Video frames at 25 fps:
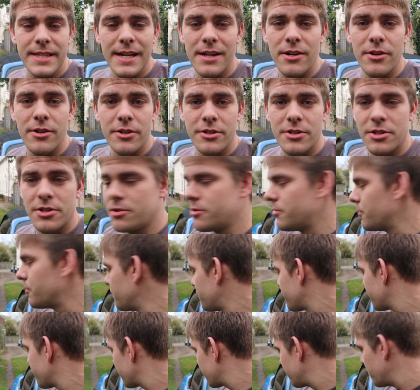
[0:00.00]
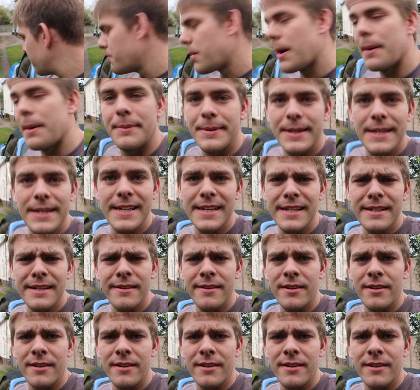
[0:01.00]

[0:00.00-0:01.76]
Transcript: They look too bubbly,